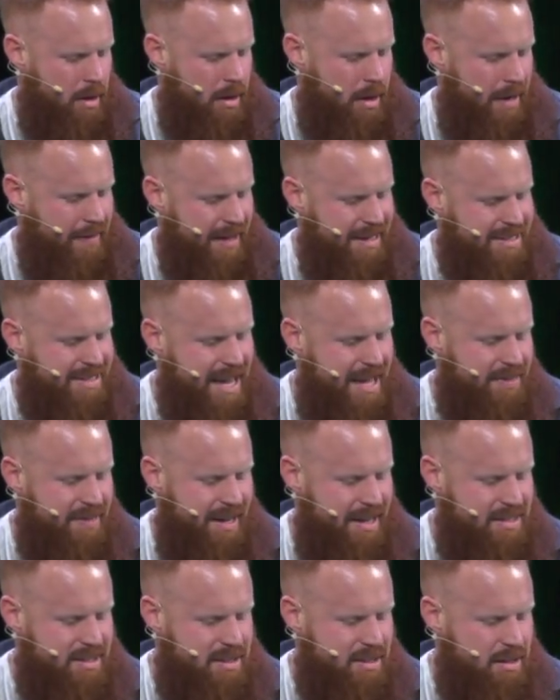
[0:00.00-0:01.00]
And they said
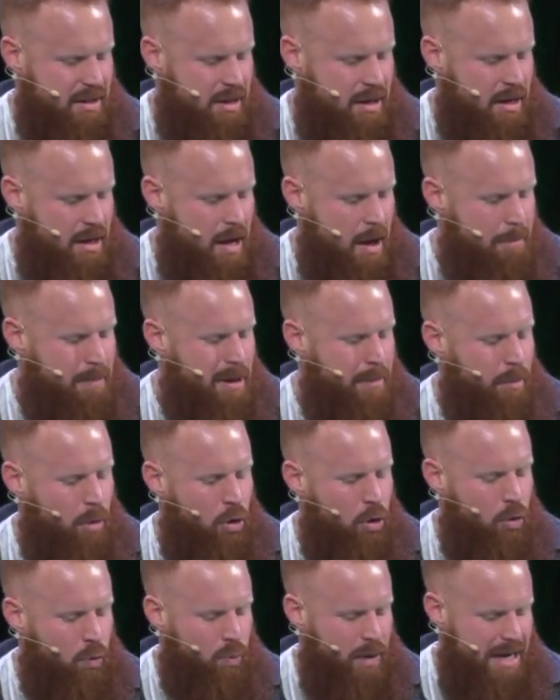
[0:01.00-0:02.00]
this people
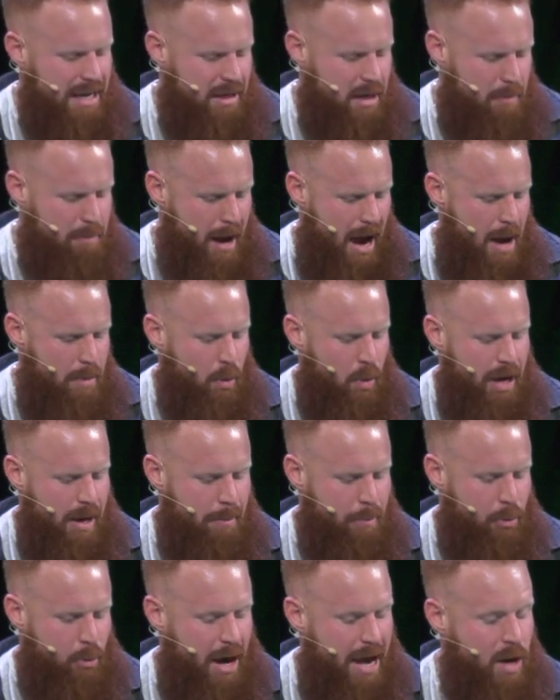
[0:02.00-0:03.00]
who read their Bible and
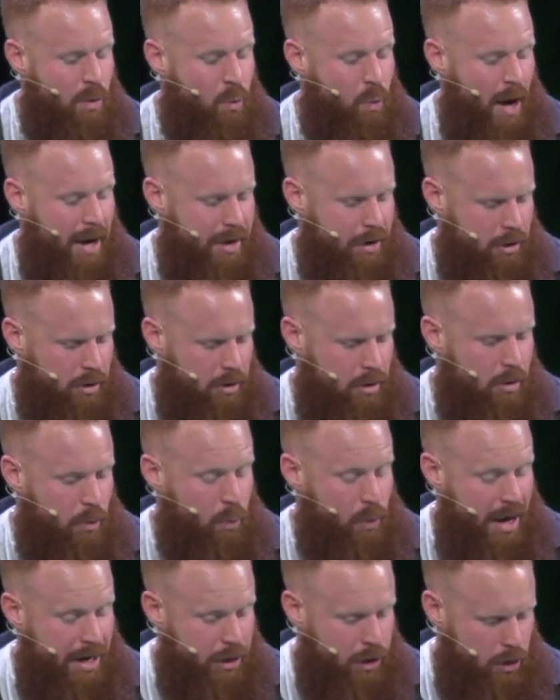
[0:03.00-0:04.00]
pray regu-
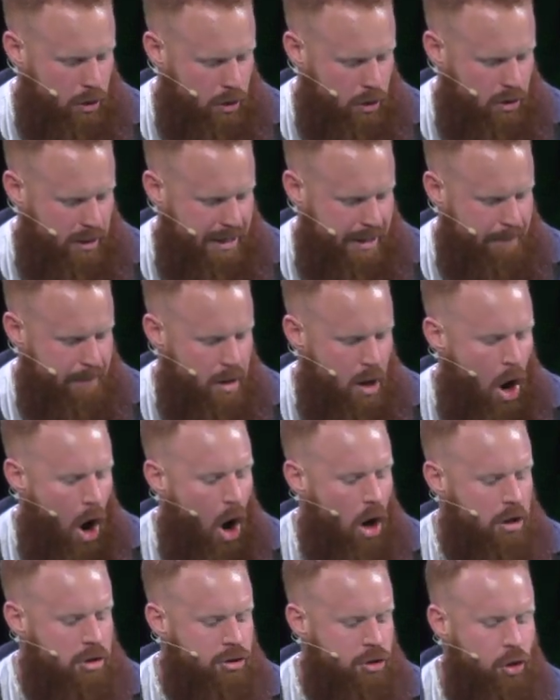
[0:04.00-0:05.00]
regularly
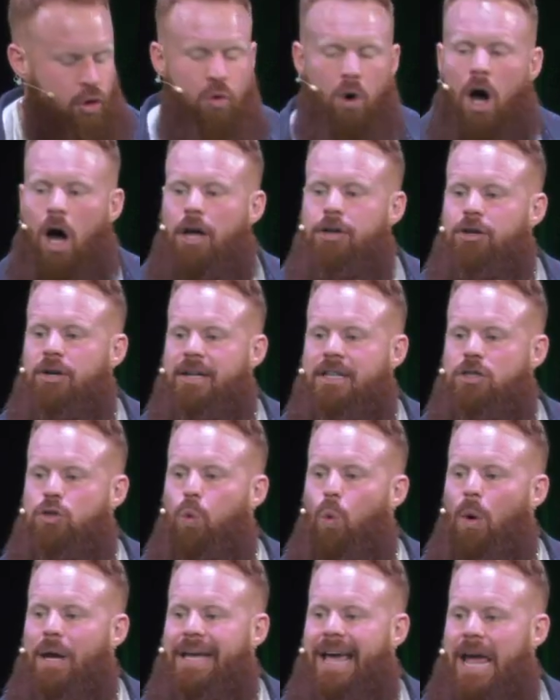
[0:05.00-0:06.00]
are
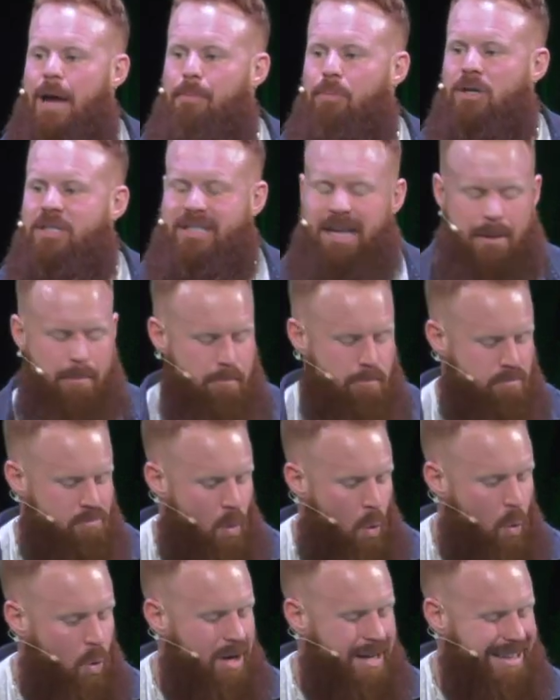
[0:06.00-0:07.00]
228%
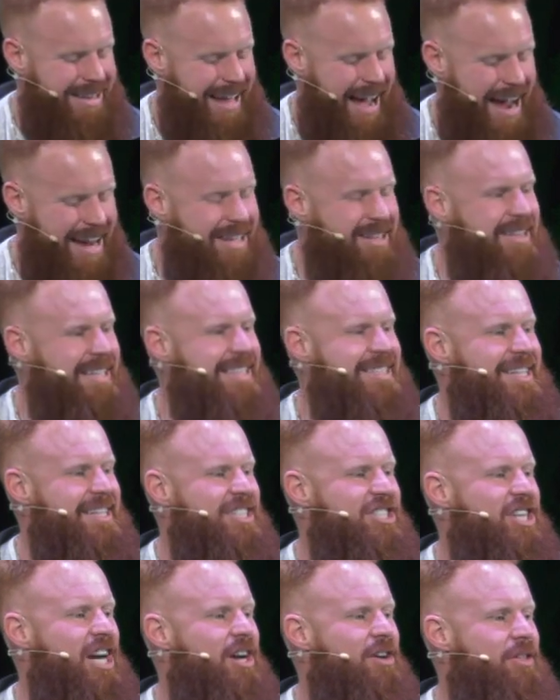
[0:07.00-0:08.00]
more likely to
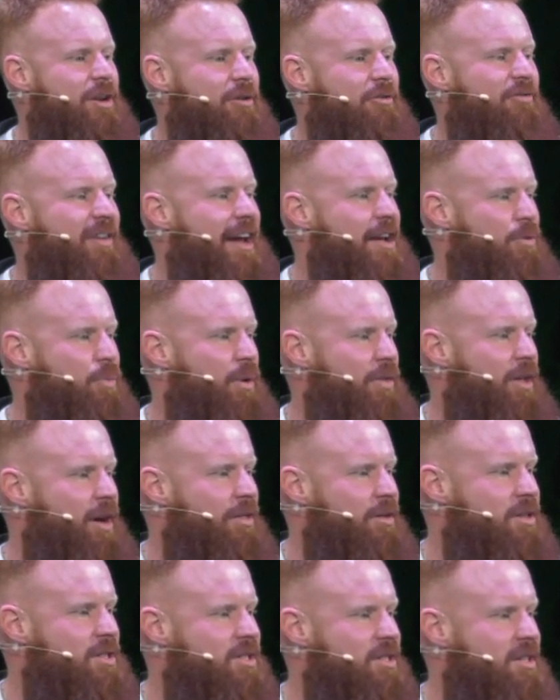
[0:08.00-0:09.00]
share their faith with
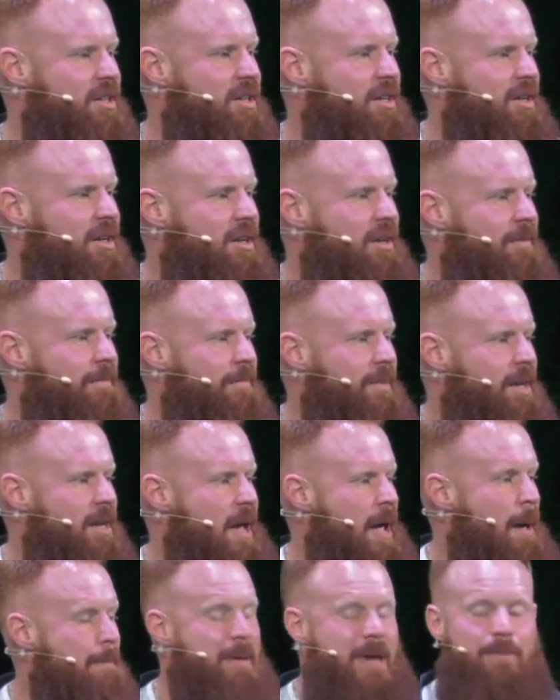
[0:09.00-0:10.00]
others
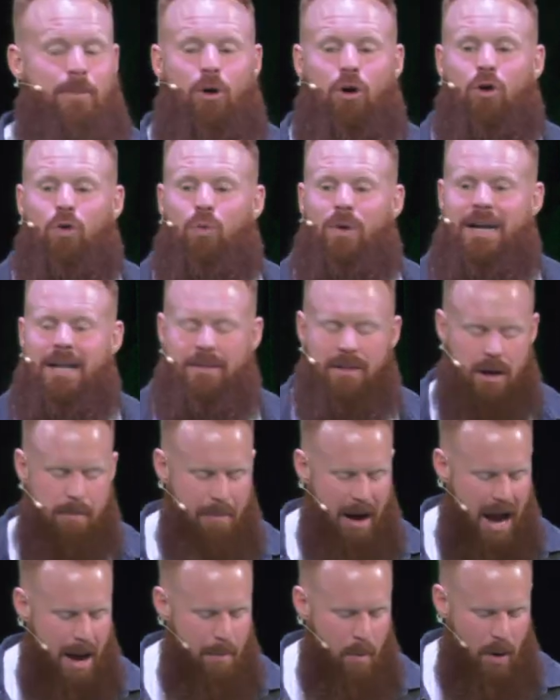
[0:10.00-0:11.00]
people who read their
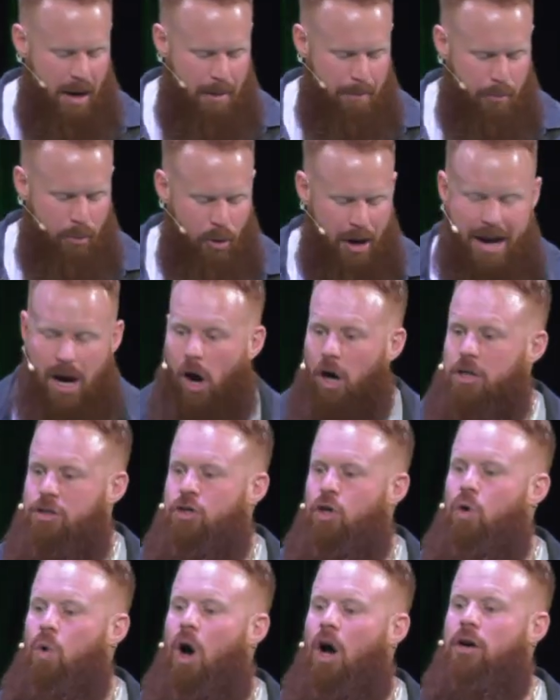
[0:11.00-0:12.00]
Bible and pray are
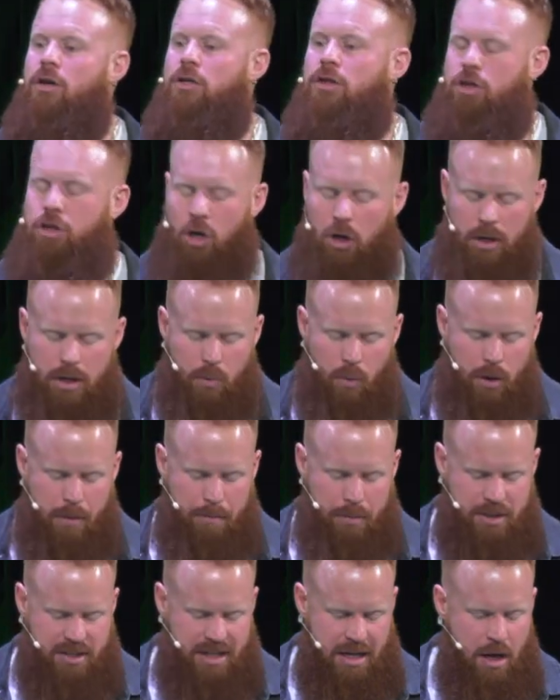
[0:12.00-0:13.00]

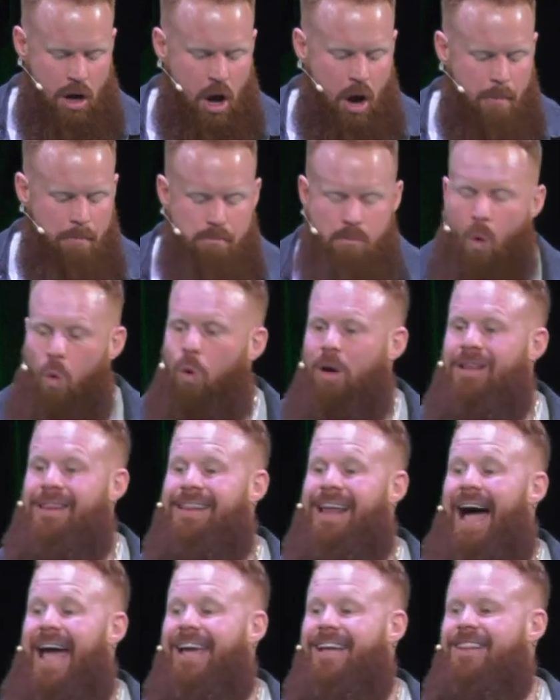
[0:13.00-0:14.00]
231% more
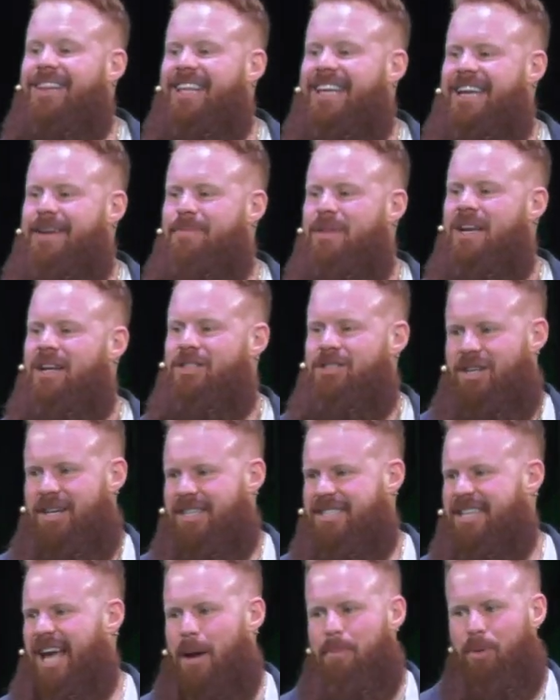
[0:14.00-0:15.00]
likely to
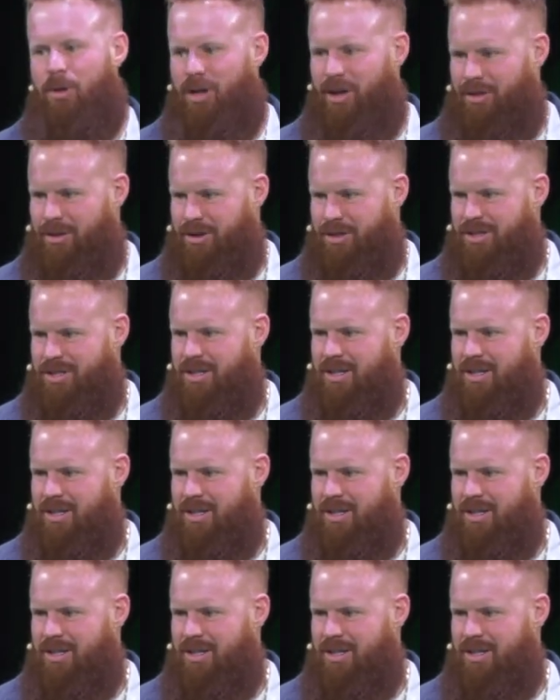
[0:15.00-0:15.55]
disciple others.